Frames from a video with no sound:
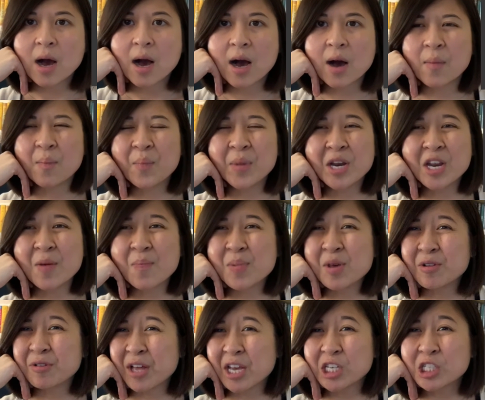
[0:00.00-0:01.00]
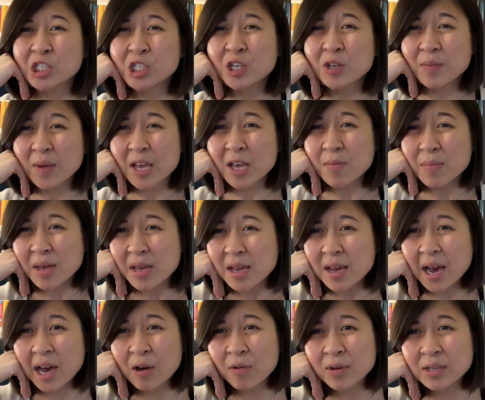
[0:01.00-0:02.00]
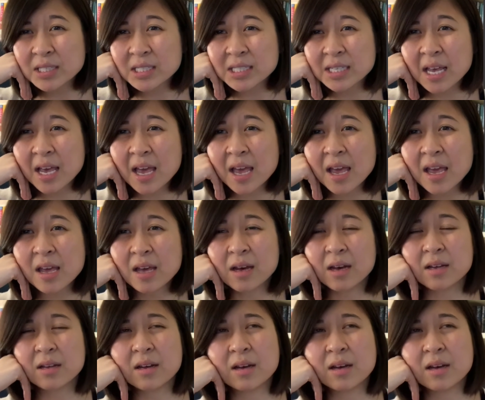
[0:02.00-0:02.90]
manipulation, maybe, I would say,